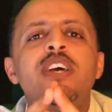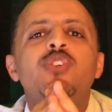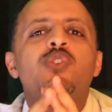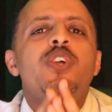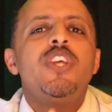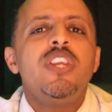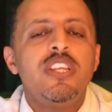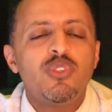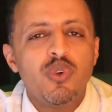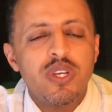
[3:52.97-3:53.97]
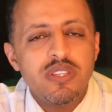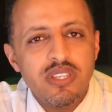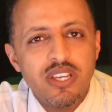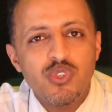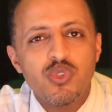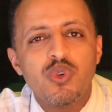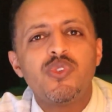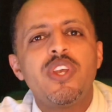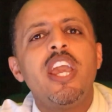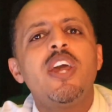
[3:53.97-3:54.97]
So you need to assess
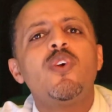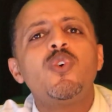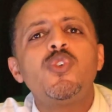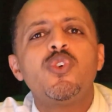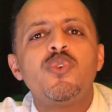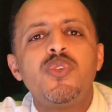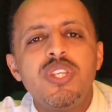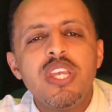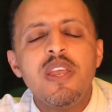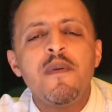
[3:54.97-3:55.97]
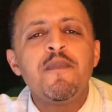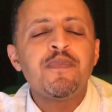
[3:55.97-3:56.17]
those and also see